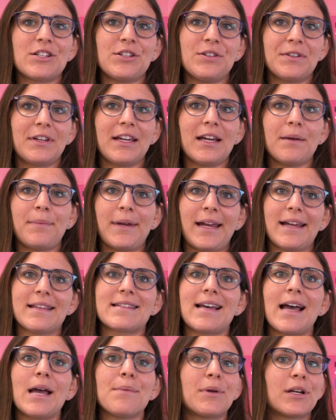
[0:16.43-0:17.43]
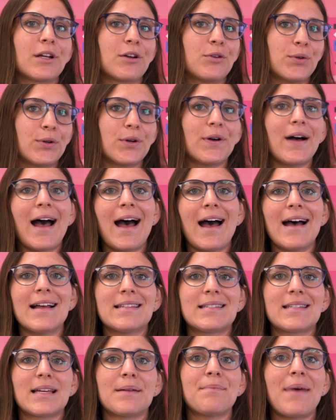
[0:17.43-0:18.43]
is a new campaign type in Google
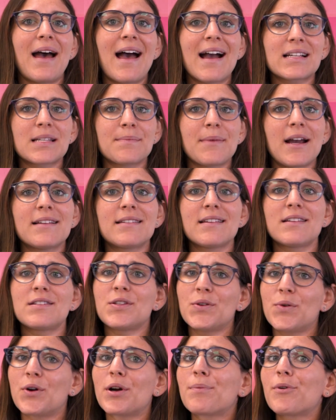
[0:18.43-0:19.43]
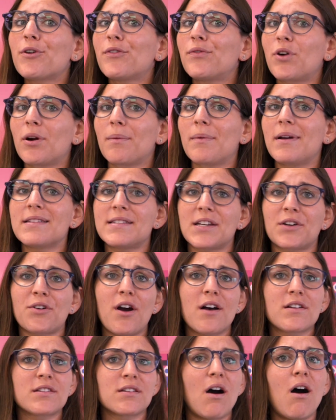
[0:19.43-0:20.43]
Ads that maximizes your performance
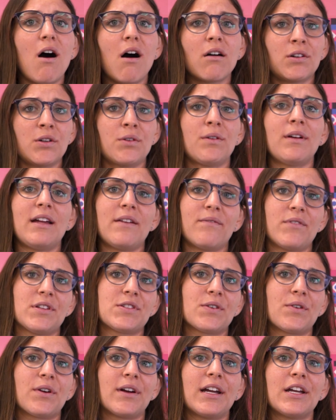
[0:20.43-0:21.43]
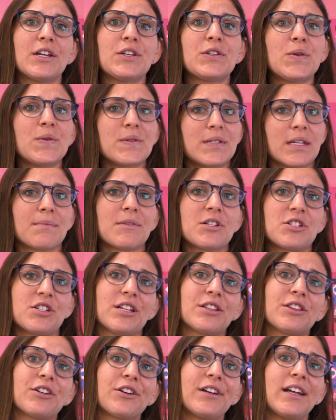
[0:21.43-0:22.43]
across all Google inventory using
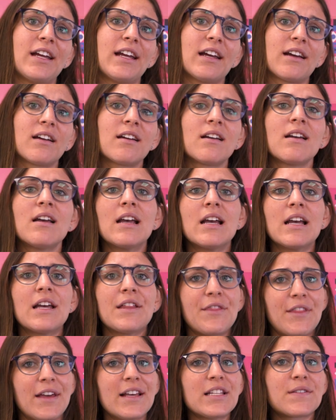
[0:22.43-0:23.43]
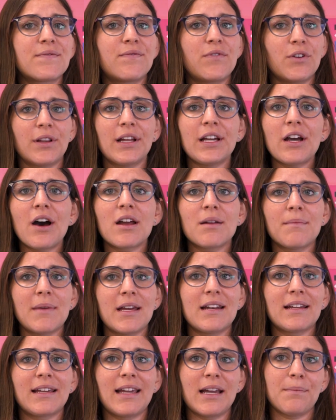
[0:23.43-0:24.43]
machine learning. This fully
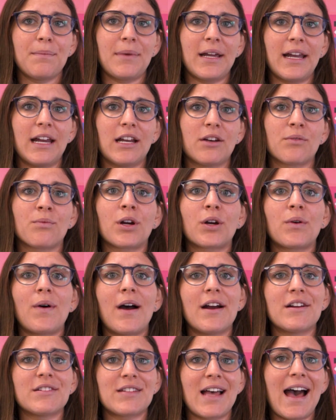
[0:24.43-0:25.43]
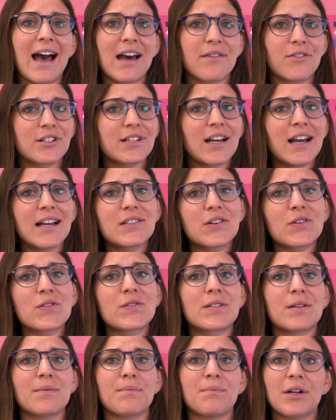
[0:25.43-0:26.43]
automated campaign requires
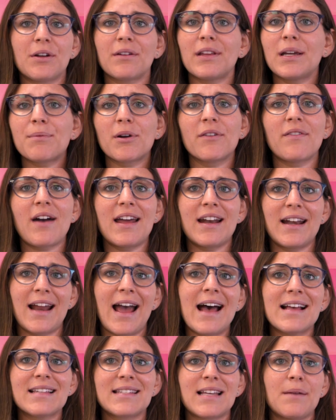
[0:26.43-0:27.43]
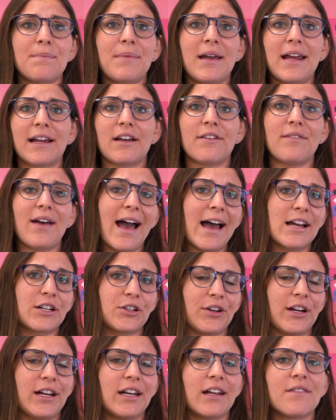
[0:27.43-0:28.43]
advertisers to merely provide an asset bank of ad
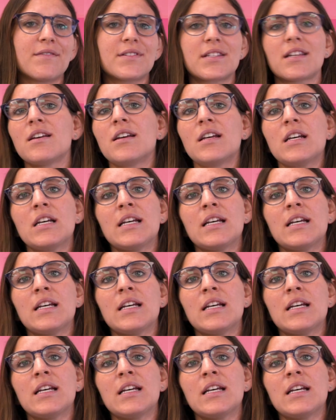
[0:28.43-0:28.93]
creatives